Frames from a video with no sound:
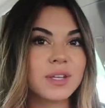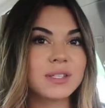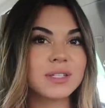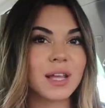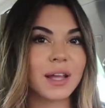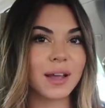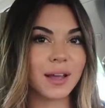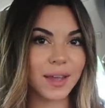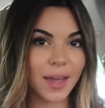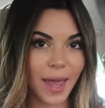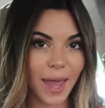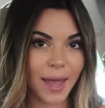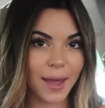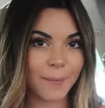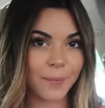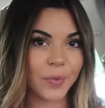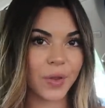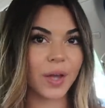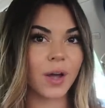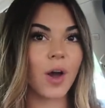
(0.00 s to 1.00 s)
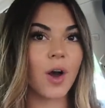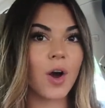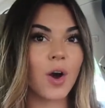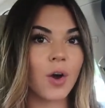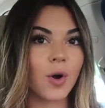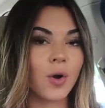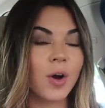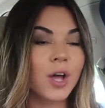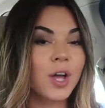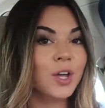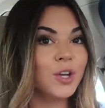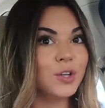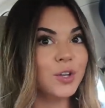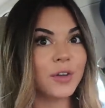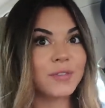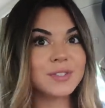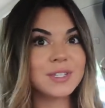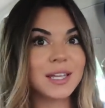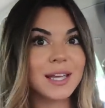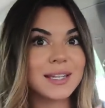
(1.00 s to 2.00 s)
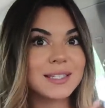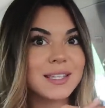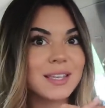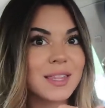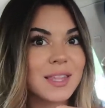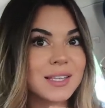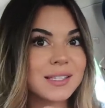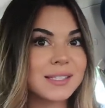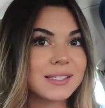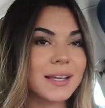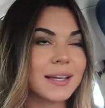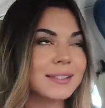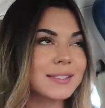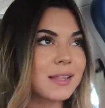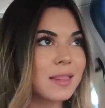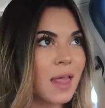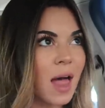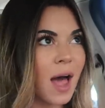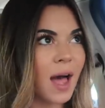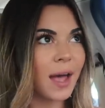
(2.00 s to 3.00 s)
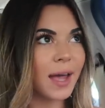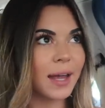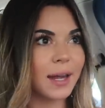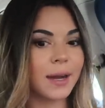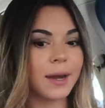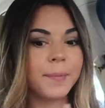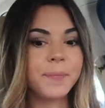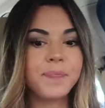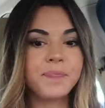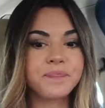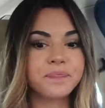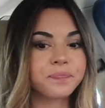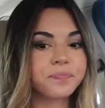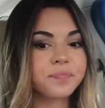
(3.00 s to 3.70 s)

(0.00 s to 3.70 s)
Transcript: It's like a game, like, oh, you have to get to this next line